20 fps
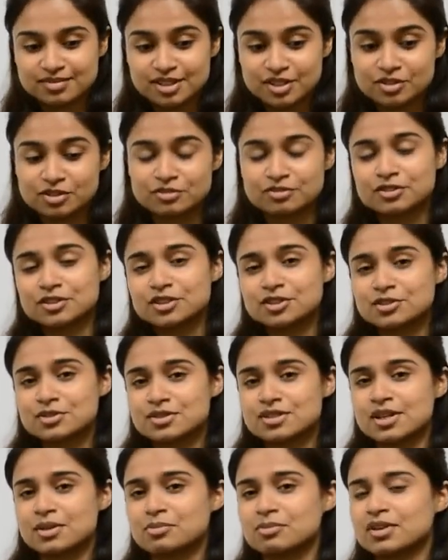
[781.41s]
refer to
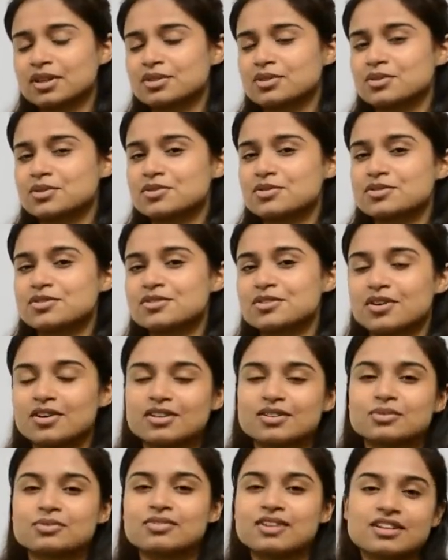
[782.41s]
someone who's not
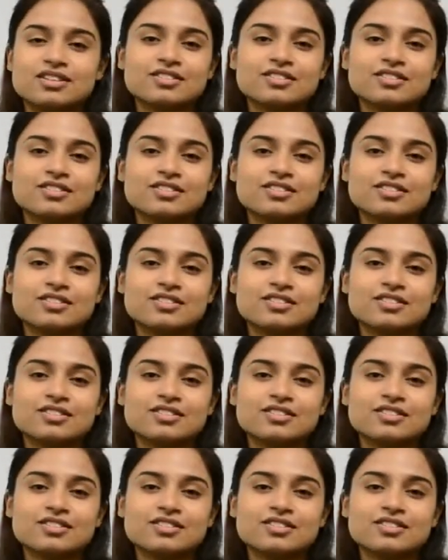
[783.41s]
very